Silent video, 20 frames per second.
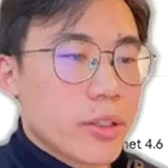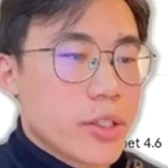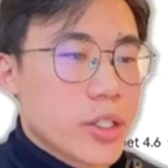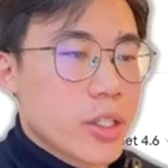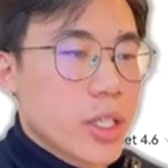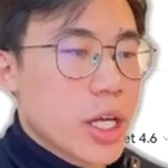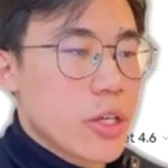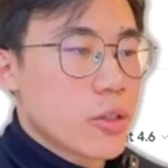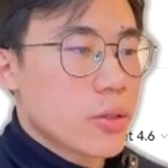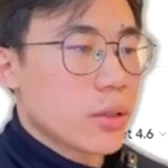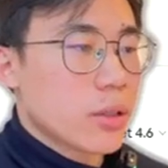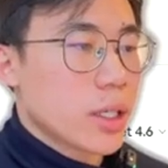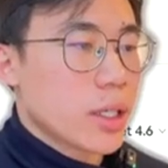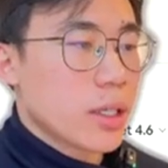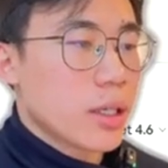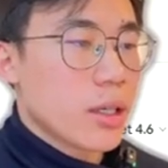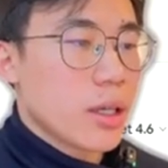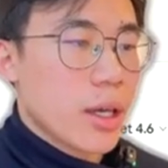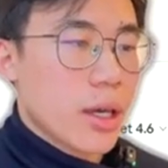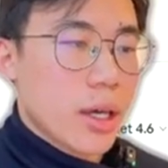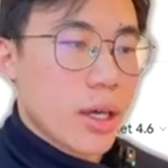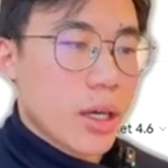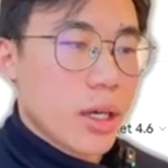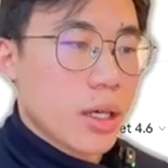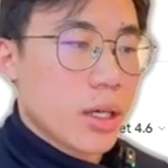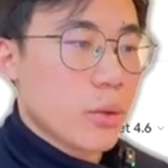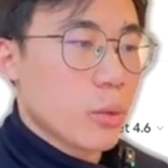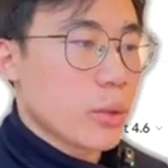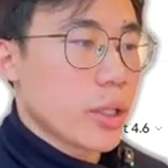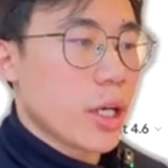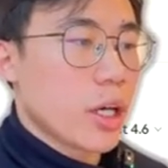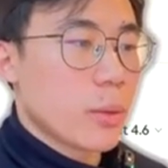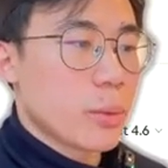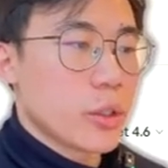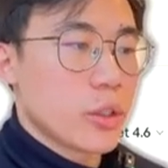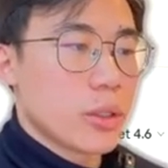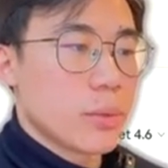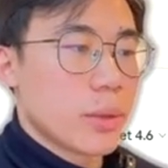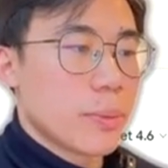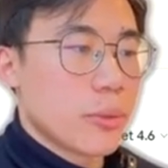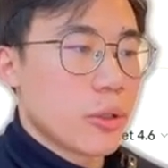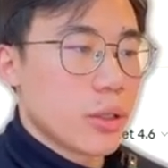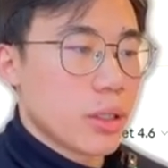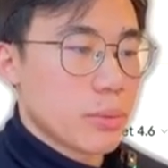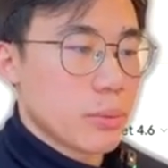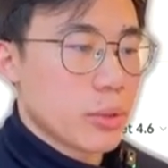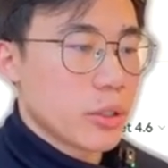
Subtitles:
your scheduling. We help you do appointment